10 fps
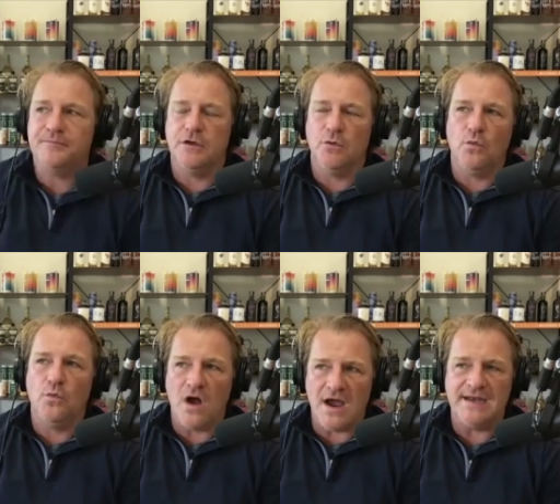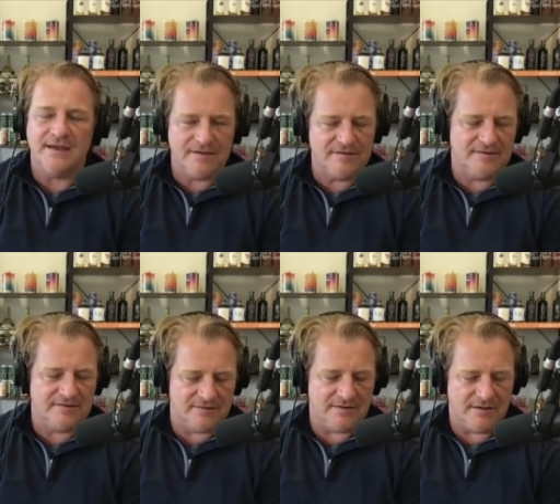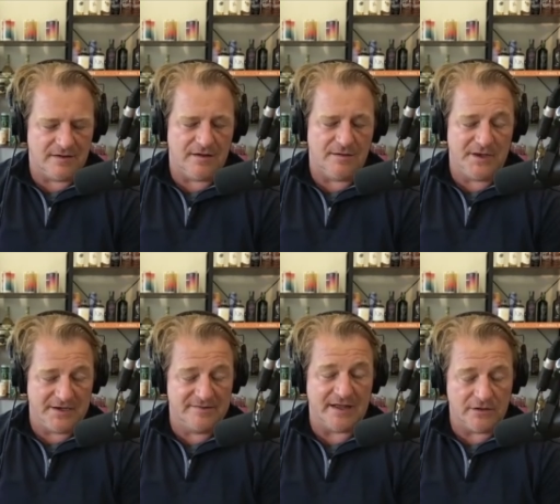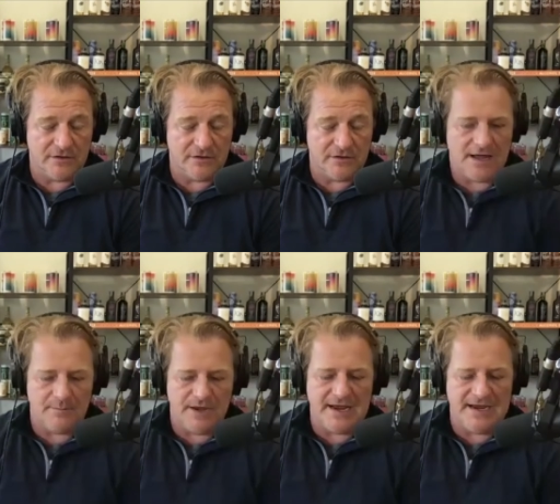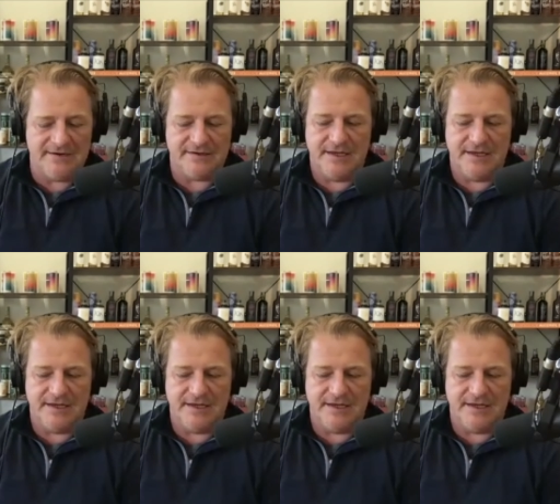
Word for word: wine is a big seller um and